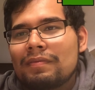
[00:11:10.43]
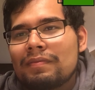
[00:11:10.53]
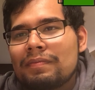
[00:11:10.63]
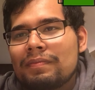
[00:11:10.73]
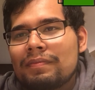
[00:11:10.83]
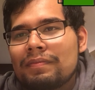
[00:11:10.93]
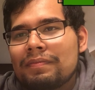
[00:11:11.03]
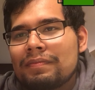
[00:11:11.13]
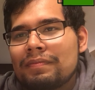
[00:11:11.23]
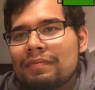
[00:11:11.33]

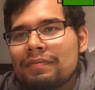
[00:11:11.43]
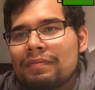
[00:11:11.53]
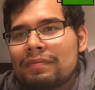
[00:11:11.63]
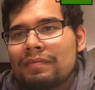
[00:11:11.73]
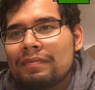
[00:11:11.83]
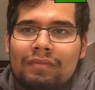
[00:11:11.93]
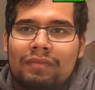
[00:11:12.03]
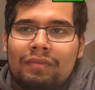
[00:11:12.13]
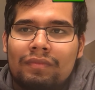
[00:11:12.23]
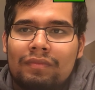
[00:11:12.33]

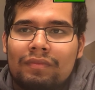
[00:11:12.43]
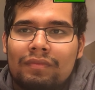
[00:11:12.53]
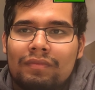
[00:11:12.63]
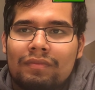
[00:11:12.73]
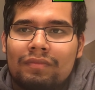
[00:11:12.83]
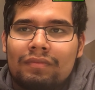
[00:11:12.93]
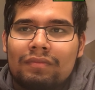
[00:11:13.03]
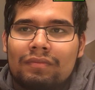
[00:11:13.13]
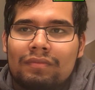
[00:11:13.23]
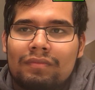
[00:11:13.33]

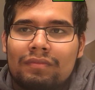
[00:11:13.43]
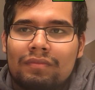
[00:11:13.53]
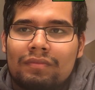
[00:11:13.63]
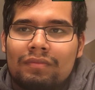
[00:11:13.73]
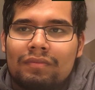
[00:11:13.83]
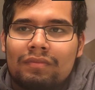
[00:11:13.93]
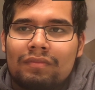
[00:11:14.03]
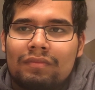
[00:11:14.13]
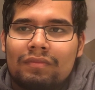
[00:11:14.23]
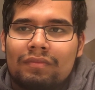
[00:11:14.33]

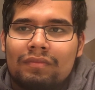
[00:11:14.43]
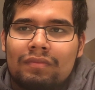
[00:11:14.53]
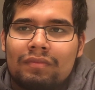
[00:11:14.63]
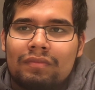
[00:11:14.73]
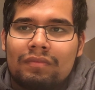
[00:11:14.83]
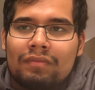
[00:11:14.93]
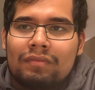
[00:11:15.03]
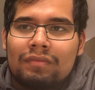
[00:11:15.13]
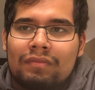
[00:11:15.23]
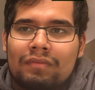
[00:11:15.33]

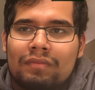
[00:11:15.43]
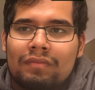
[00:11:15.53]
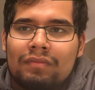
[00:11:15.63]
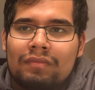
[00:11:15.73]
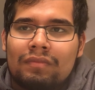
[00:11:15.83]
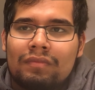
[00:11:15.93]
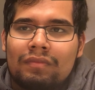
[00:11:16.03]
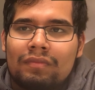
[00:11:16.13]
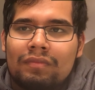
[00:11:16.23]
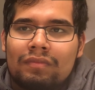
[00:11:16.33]

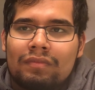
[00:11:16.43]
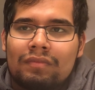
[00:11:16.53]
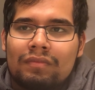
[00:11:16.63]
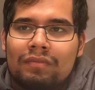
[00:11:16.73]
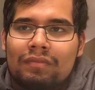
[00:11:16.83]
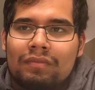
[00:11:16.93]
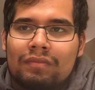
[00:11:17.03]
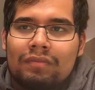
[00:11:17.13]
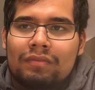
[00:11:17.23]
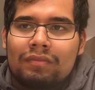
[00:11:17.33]

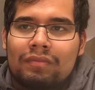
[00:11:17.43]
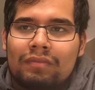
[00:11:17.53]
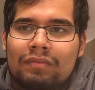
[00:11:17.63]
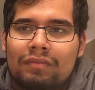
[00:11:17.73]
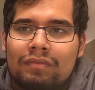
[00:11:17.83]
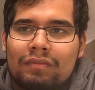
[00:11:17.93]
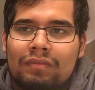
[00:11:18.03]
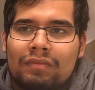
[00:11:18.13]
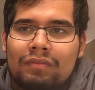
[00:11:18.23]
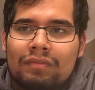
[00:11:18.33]
The person shown says nothing.